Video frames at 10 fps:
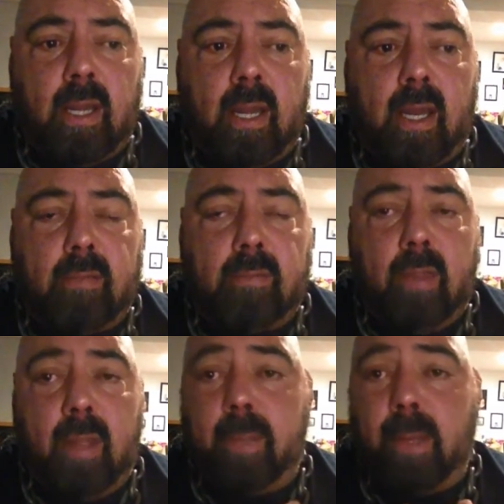
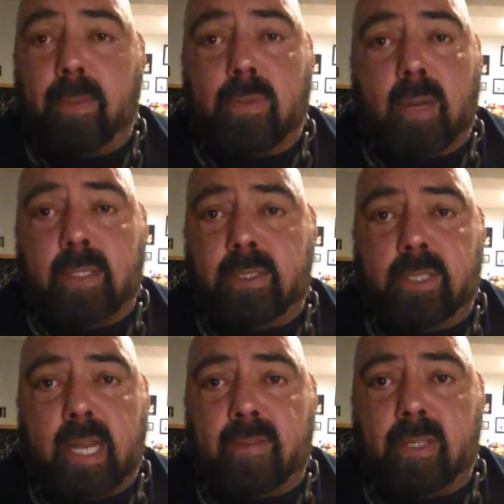Hit me up with questions
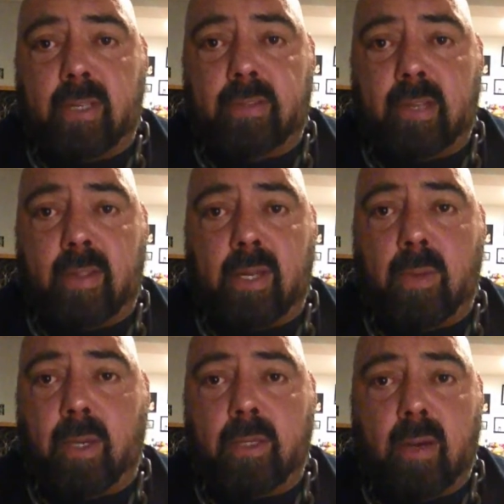you have on this, anything you
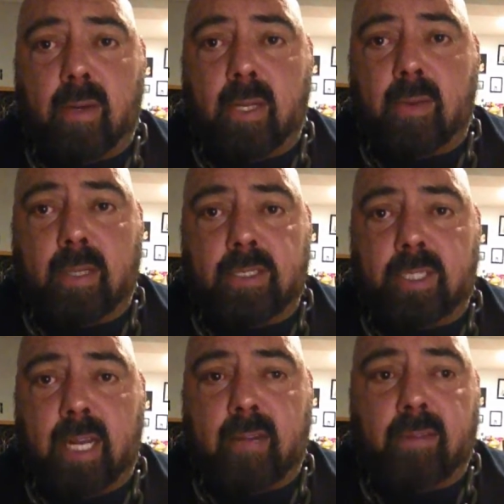want to know, any questions
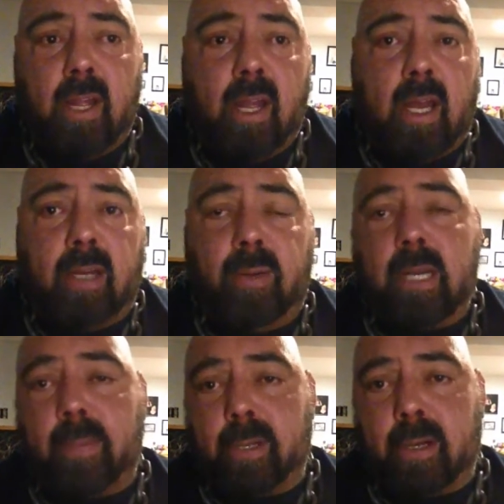you have. I know a
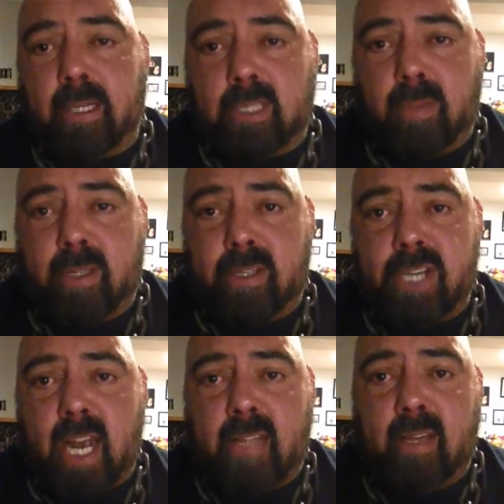couple of you are asking about the
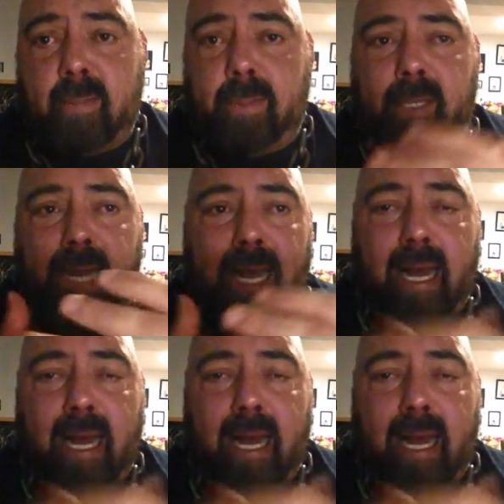JI template.